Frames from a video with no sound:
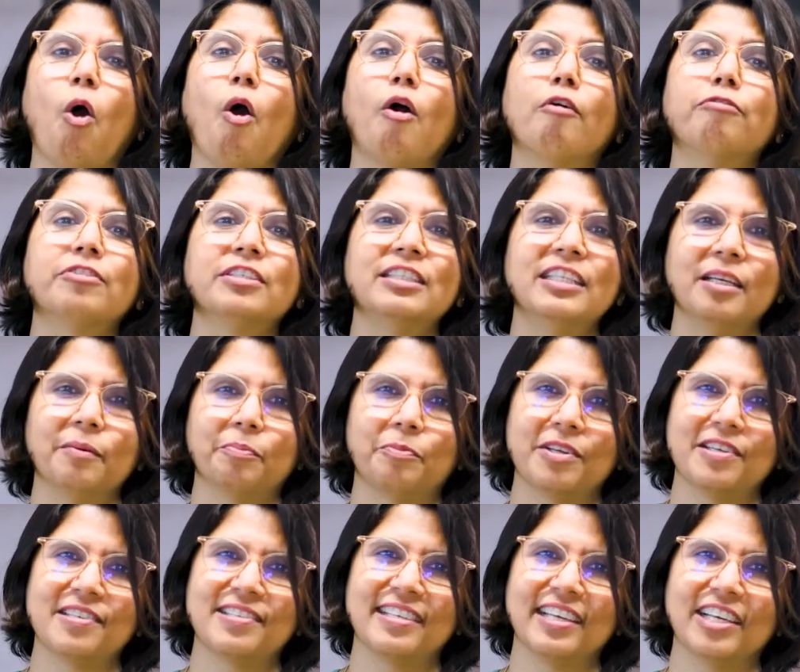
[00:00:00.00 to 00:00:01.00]
offer the
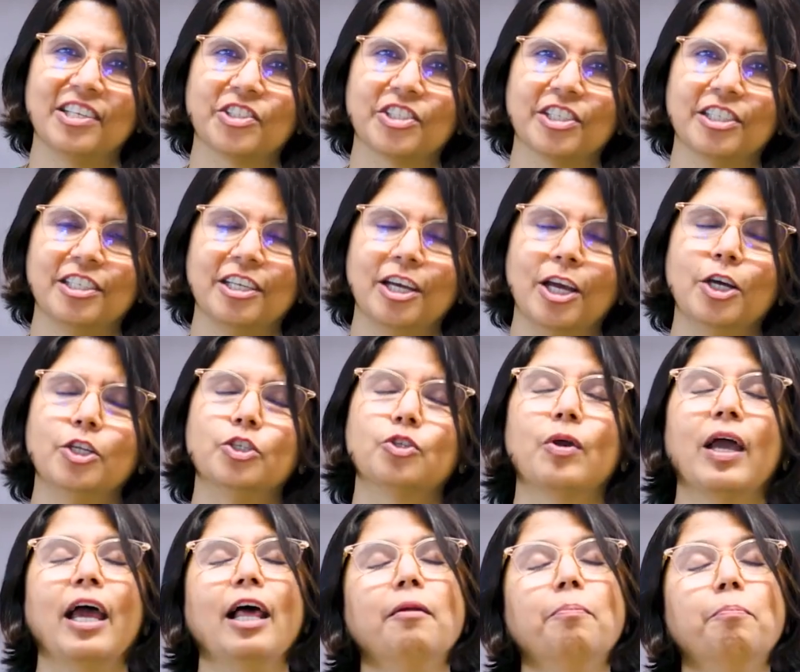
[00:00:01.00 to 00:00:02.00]
appreciation to
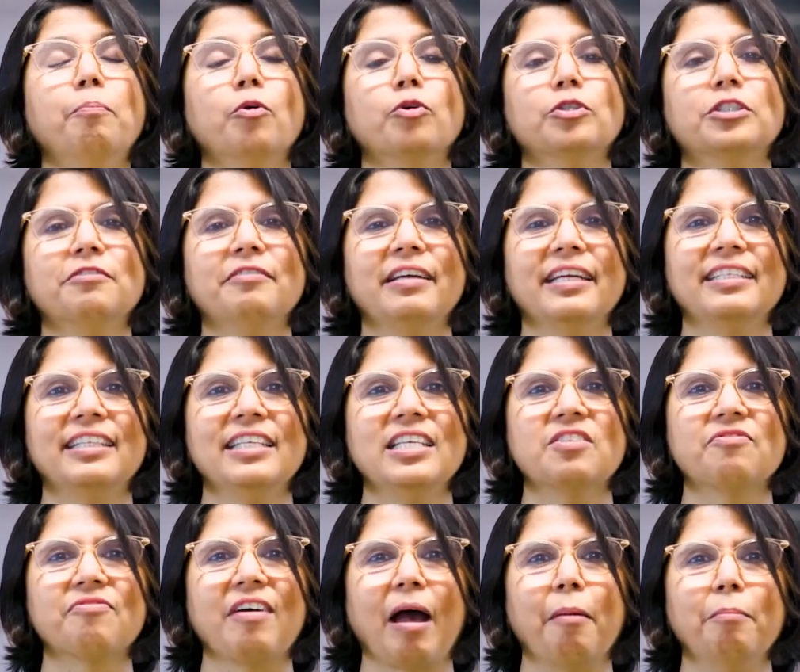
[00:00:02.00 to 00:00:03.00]
help motivate
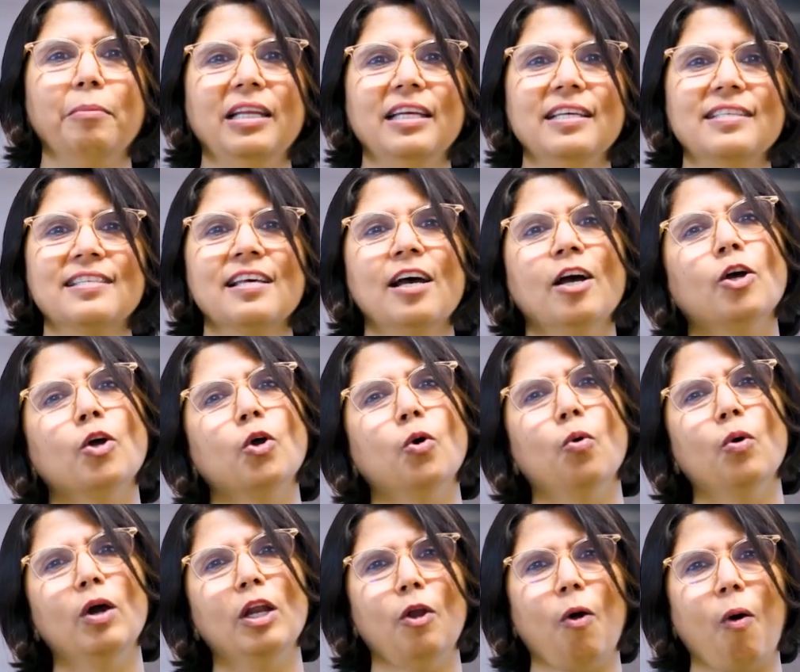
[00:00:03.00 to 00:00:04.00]
these families
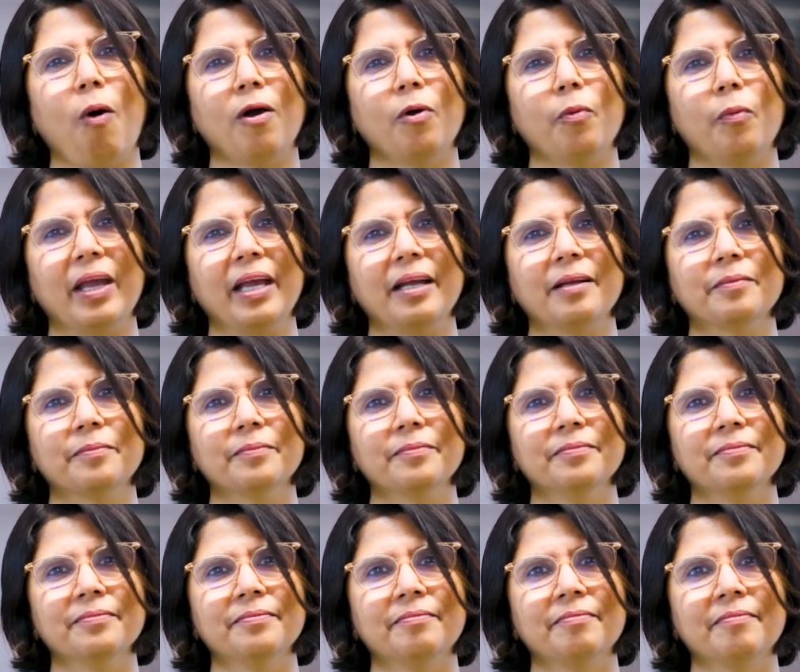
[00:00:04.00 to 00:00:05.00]
go a long way.
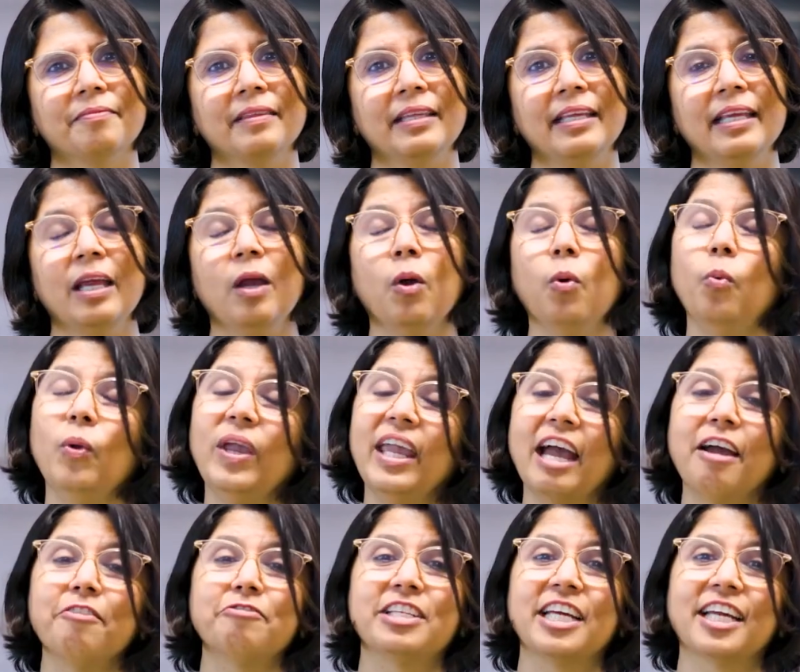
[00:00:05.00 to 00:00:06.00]
We
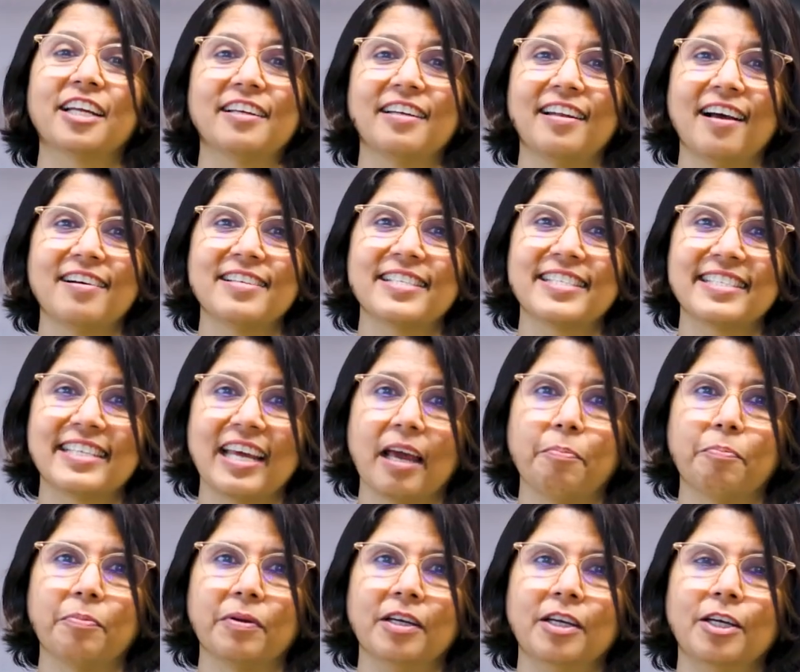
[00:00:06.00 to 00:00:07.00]
have taken our
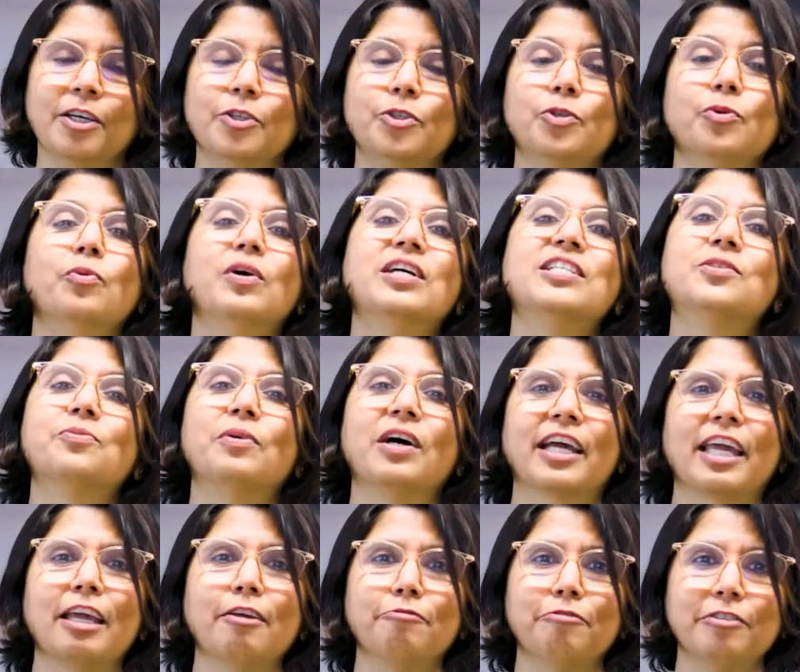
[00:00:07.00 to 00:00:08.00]
step towards
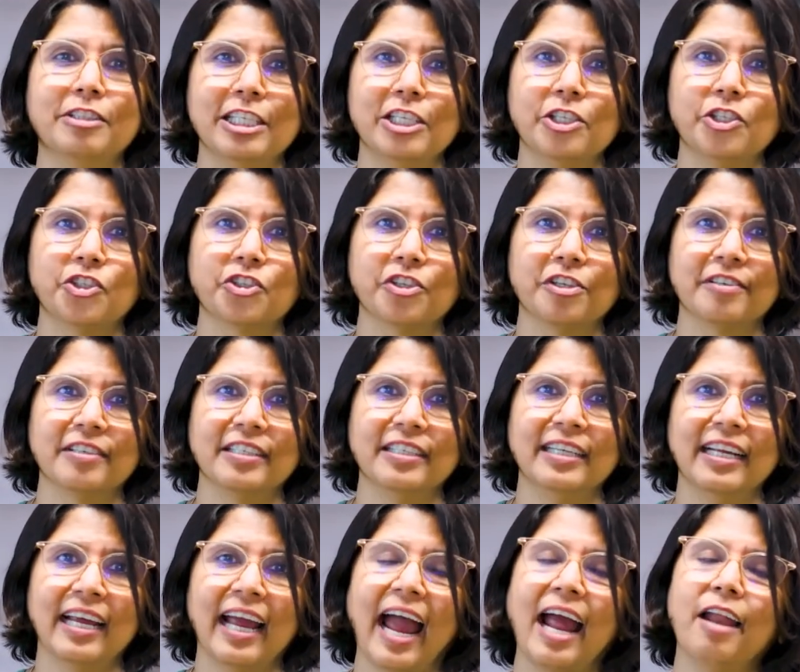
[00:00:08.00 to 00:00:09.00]
working for these children,
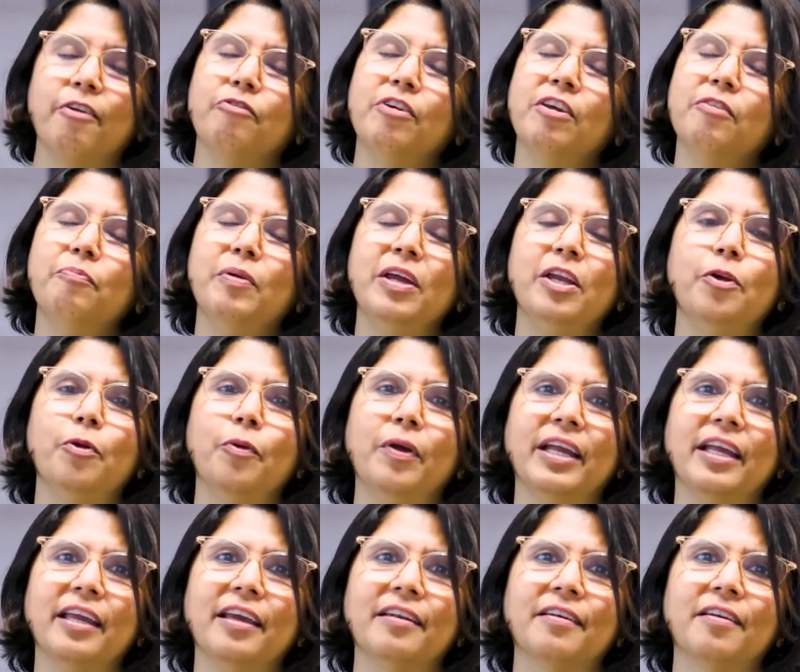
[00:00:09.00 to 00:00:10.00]
and we've been
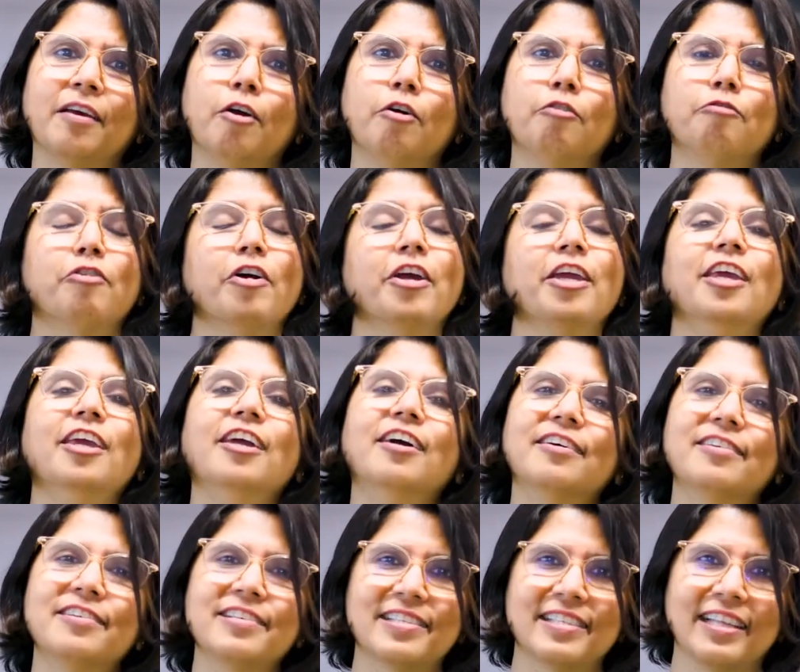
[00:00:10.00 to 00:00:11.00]
doing it for
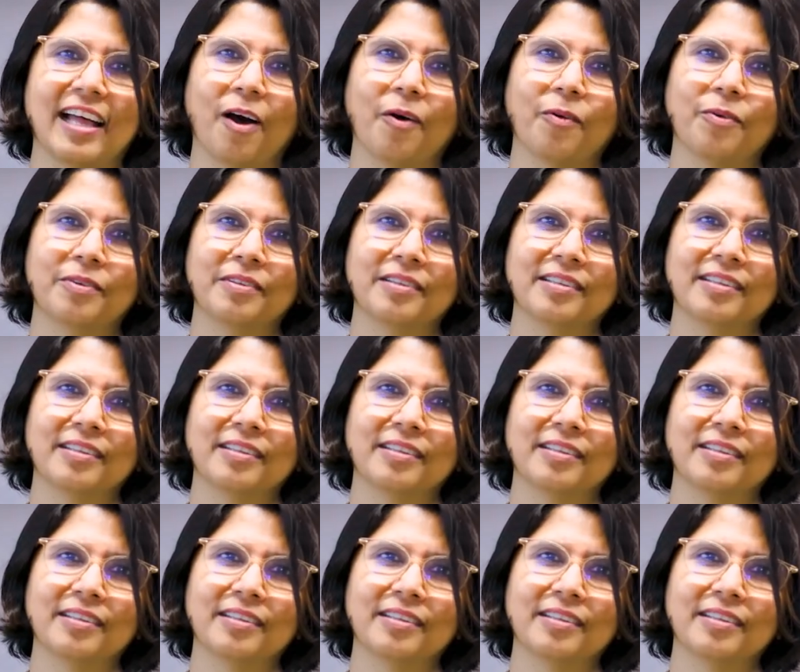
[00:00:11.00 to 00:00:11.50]
years now.